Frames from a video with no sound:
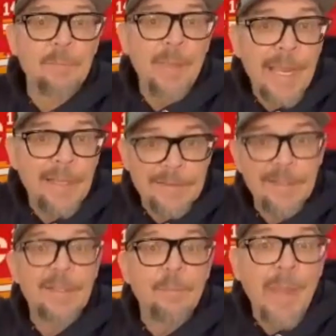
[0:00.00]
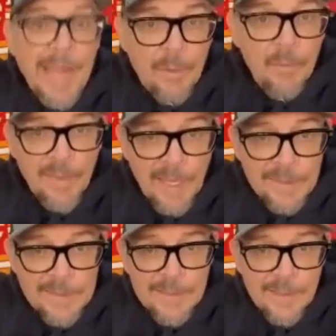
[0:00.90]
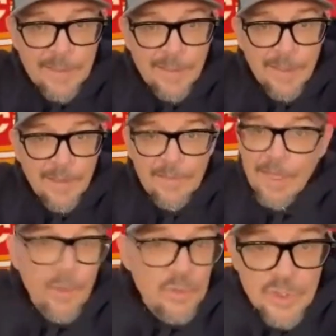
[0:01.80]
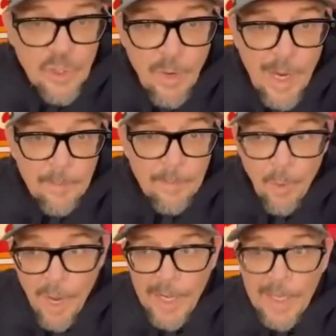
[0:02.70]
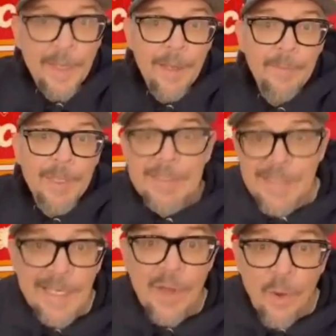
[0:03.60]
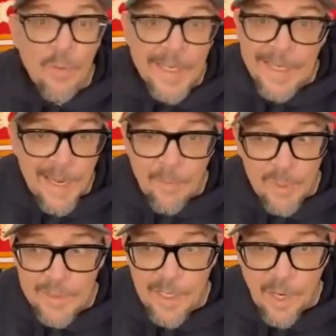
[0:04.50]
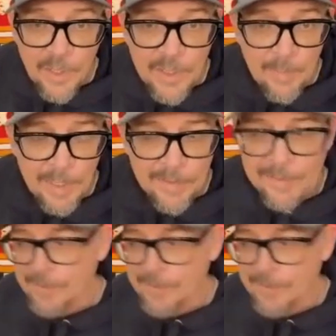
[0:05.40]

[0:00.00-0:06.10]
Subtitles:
to debate with us, they don't show up. Why? Because they know they can't win the argument.